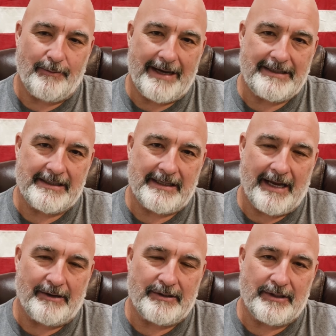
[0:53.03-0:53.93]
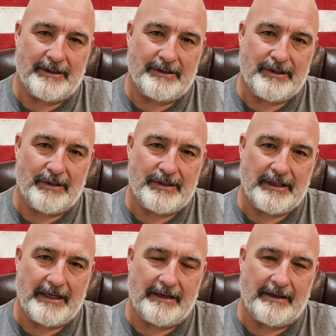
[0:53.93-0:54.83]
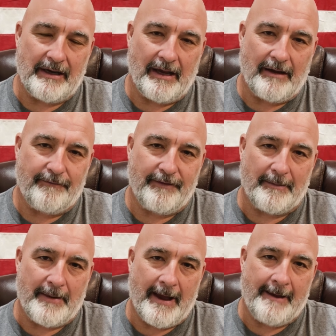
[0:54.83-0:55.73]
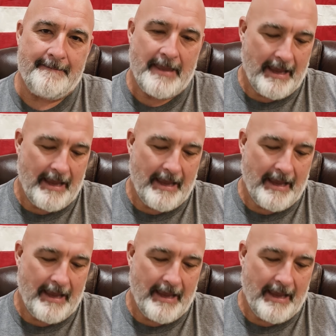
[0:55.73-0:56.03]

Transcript: writes this letter to the church in Philippi,